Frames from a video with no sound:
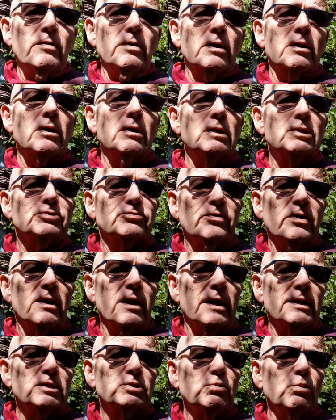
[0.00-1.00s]
a cursory
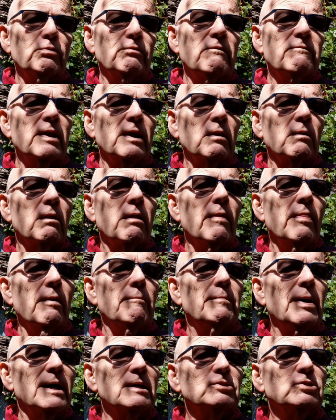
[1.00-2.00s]
glance would reveal the
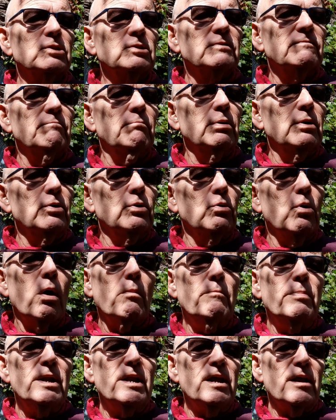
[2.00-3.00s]
patches of blue
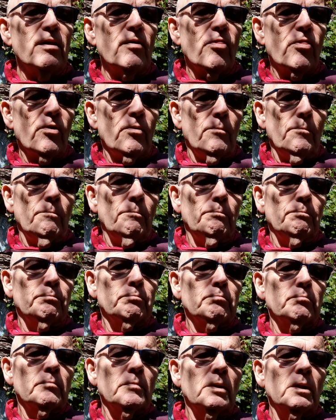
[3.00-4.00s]
beneath.
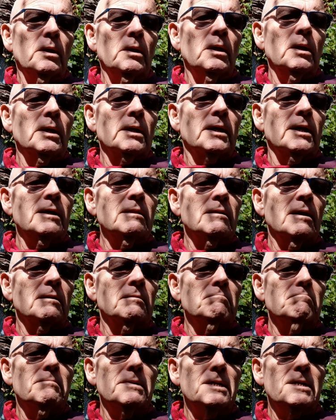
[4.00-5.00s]
Keith
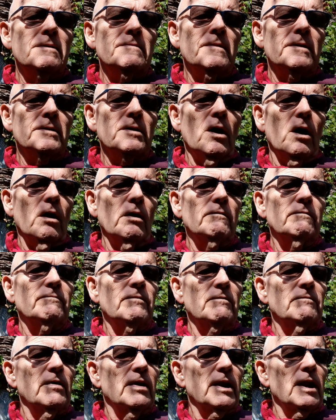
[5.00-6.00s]
hadn't been in the yard
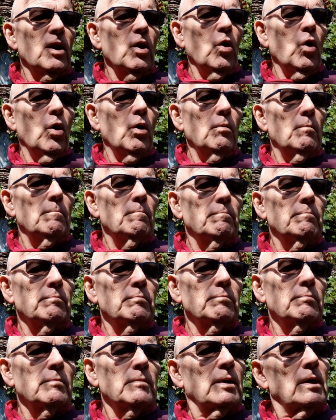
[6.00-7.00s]
for very long.
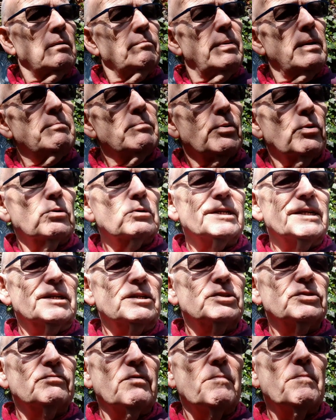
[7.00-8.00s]
He'd been brought
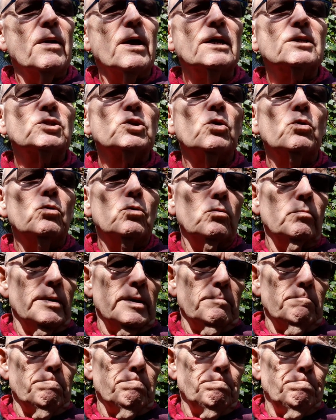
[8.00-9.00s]
in to replace
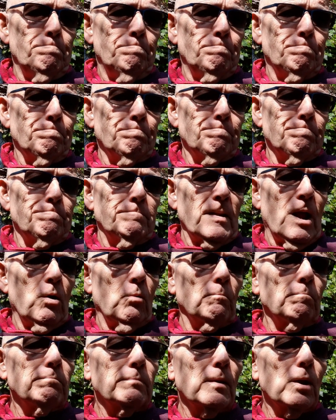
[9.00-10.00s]
Corbyn. Now,
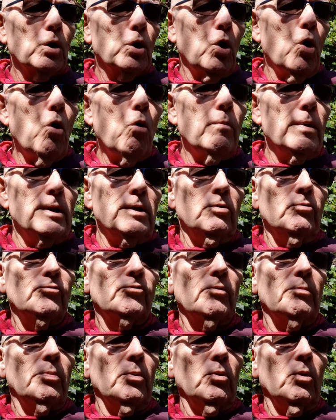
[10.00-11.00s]
Corbyn used
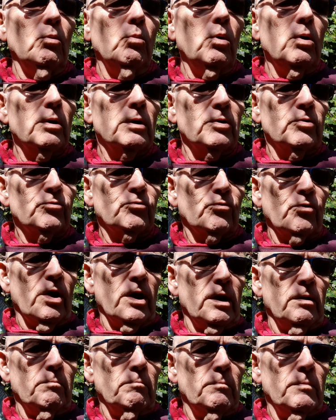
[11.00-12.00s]
to pull the workers'
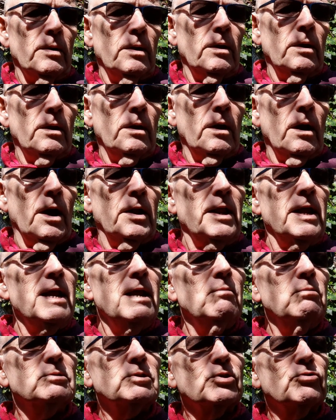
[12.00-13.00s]
train, and he
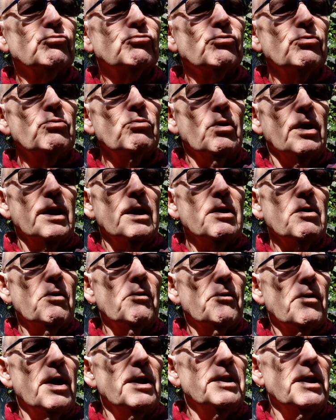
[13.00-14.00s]
was a truly
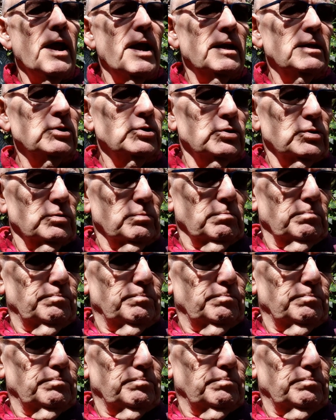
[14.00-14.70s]
red engine.